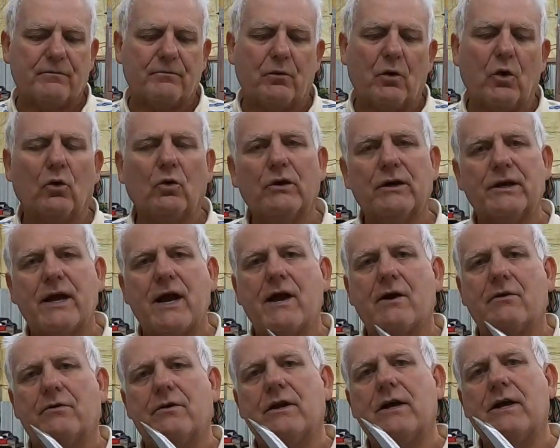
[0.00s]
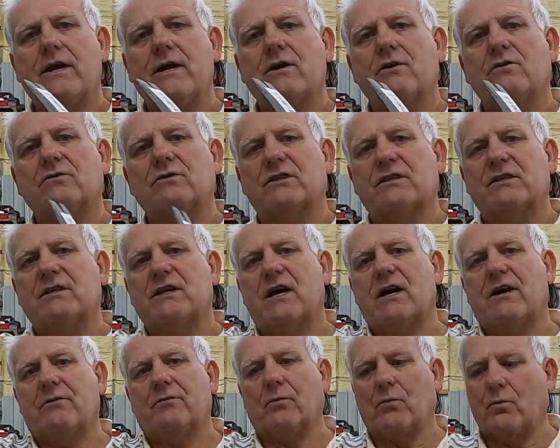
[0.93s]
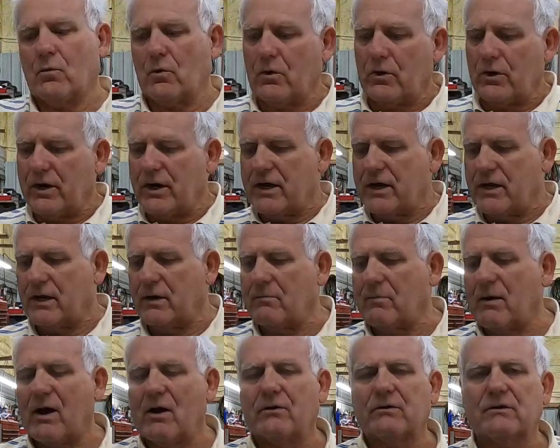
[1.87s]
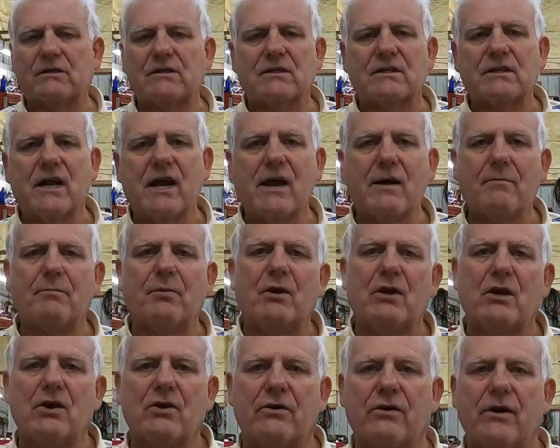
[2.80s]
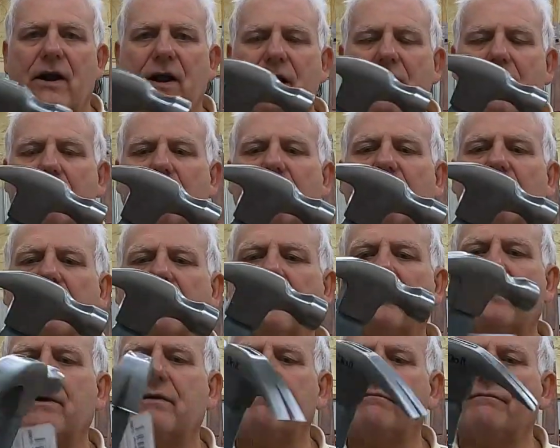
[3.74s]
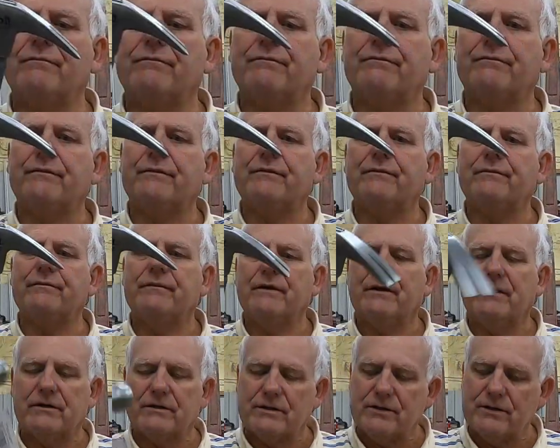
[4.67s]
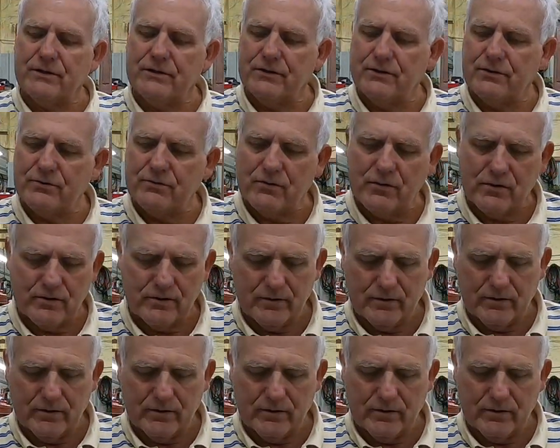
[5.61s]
Pulling out nails and not worrying about snapping your hammer in two.